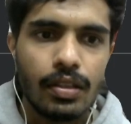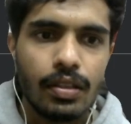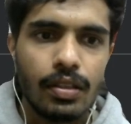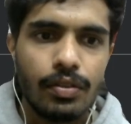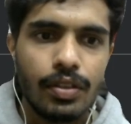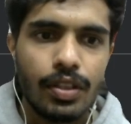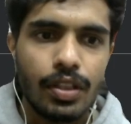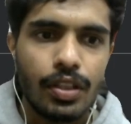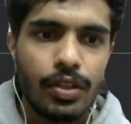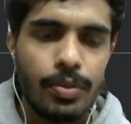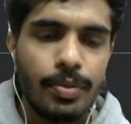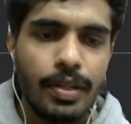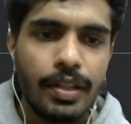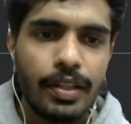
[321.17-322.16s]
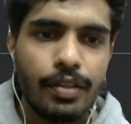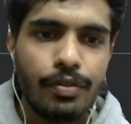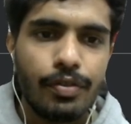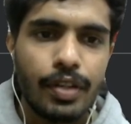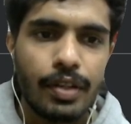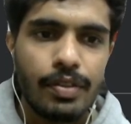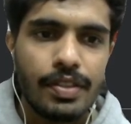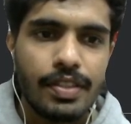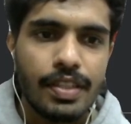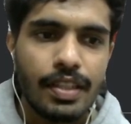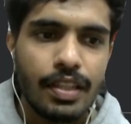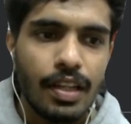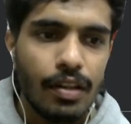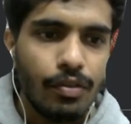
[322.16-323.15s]
With the cumulative
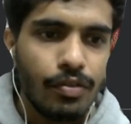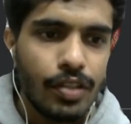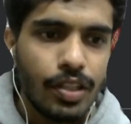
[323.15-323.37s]
frequency graph,